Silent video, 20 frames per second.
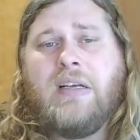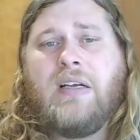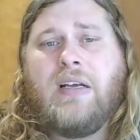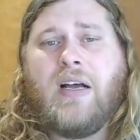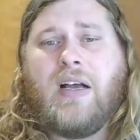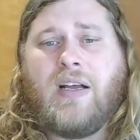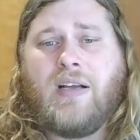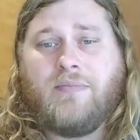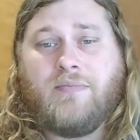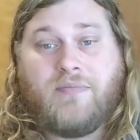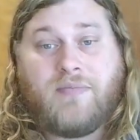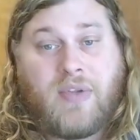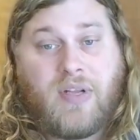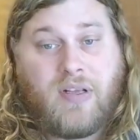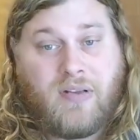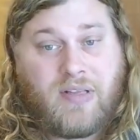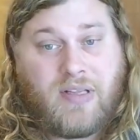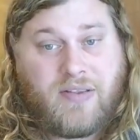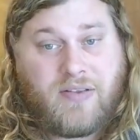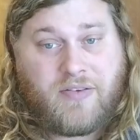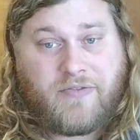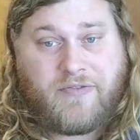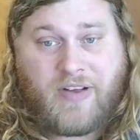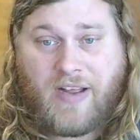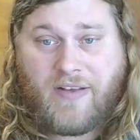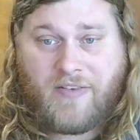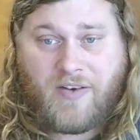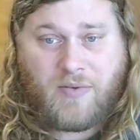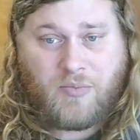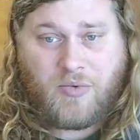Lethal
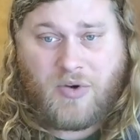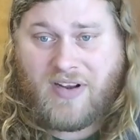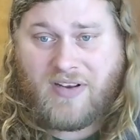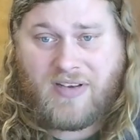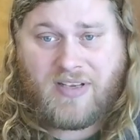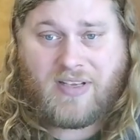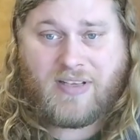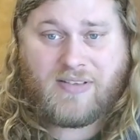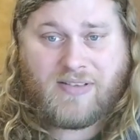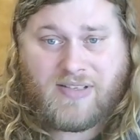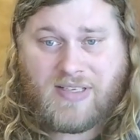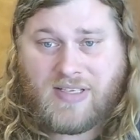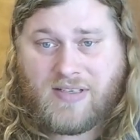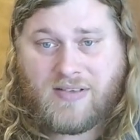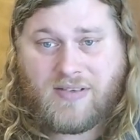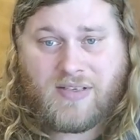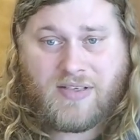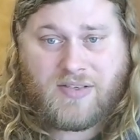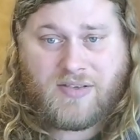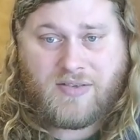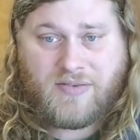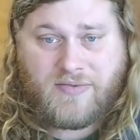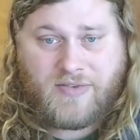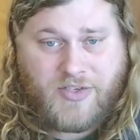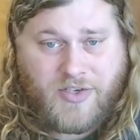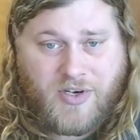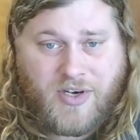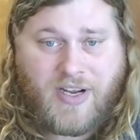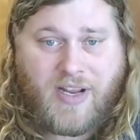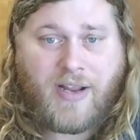5-up, rending, ceaseless,
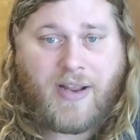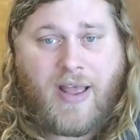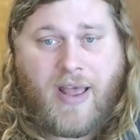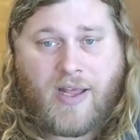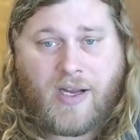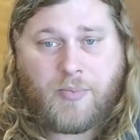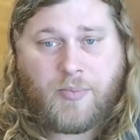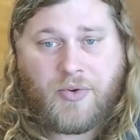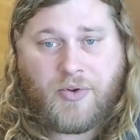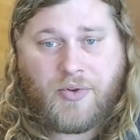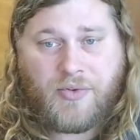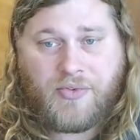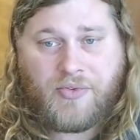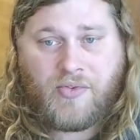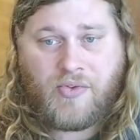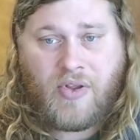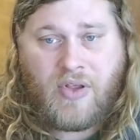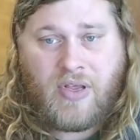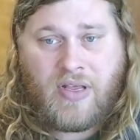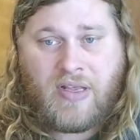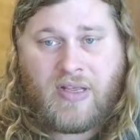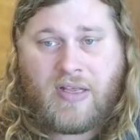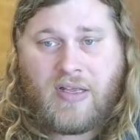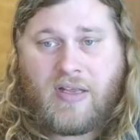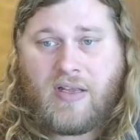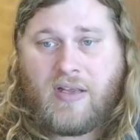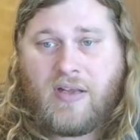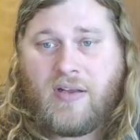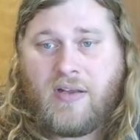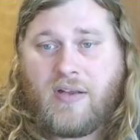shuriken catapults
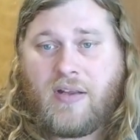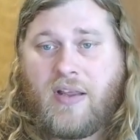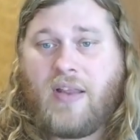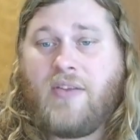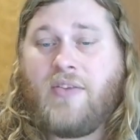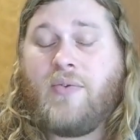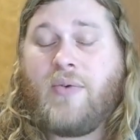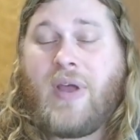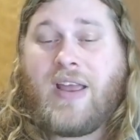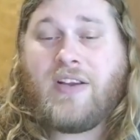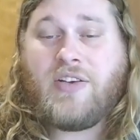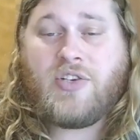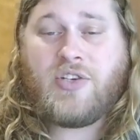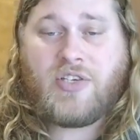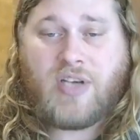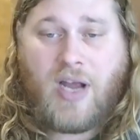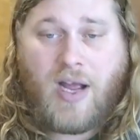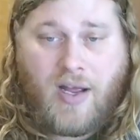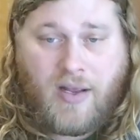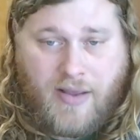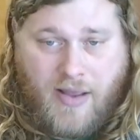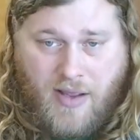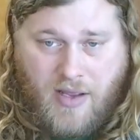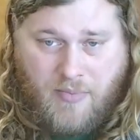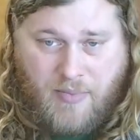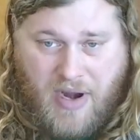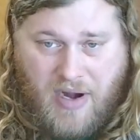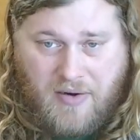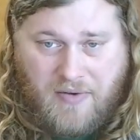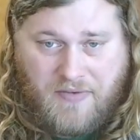can do a shocking
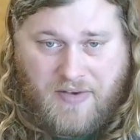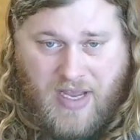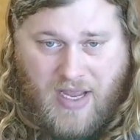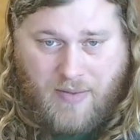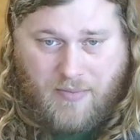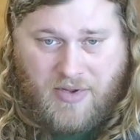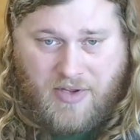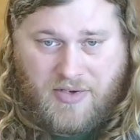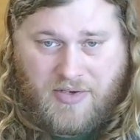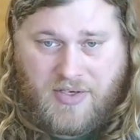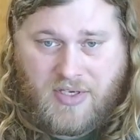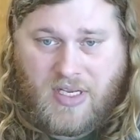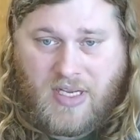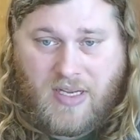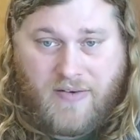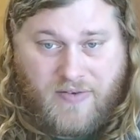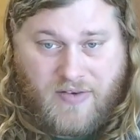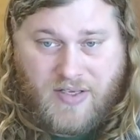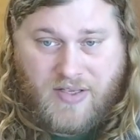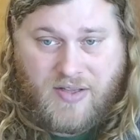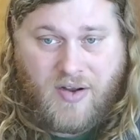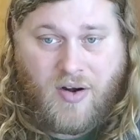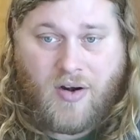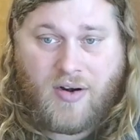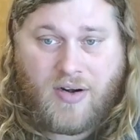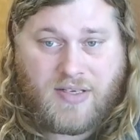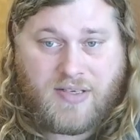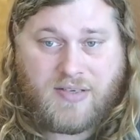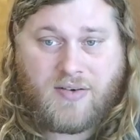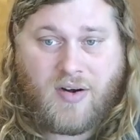amount of damage, even to the
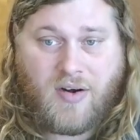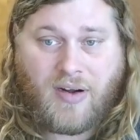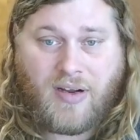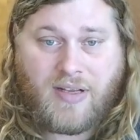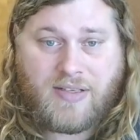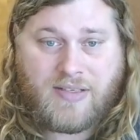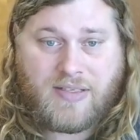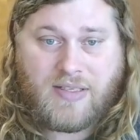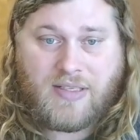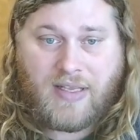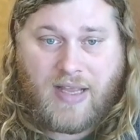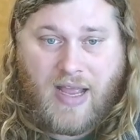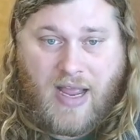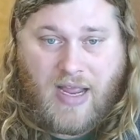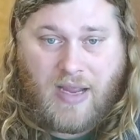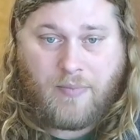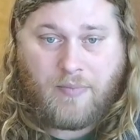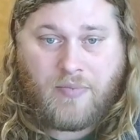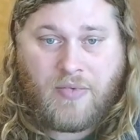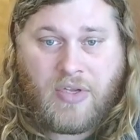hardest targets in the game.